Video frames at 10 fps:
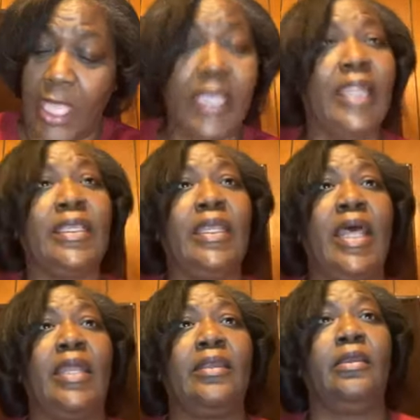I got to get
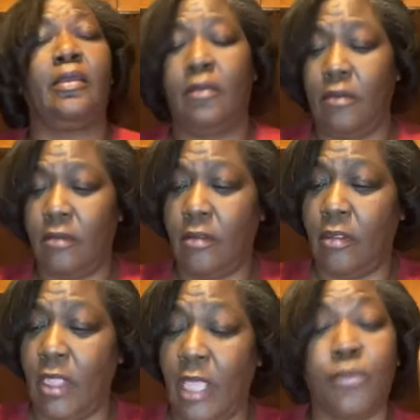out of here.
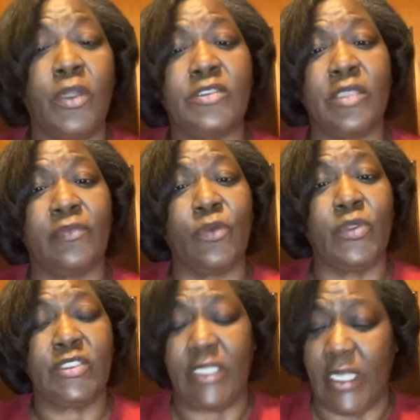I pray something
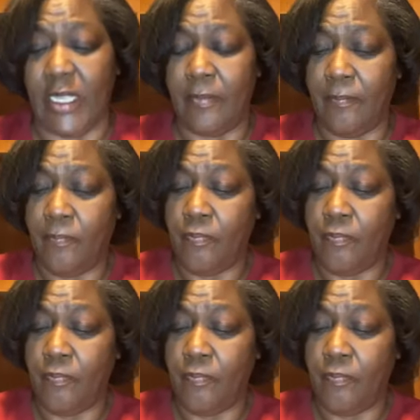was said.